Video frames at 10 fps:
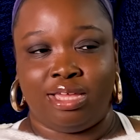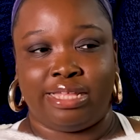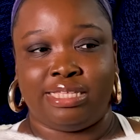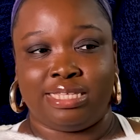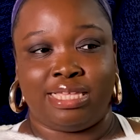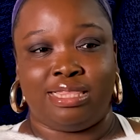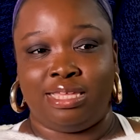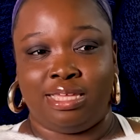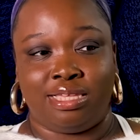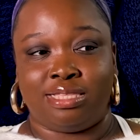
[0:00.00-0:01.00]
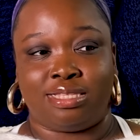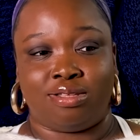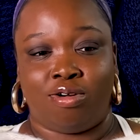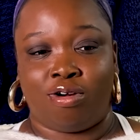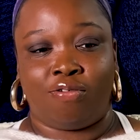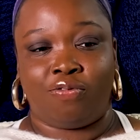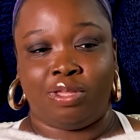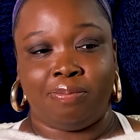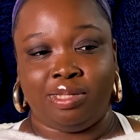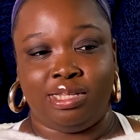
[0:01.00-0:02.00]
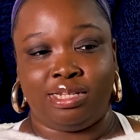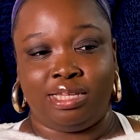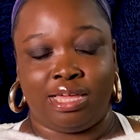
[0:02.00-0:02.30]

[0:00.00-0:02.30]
At least I think it's off completely.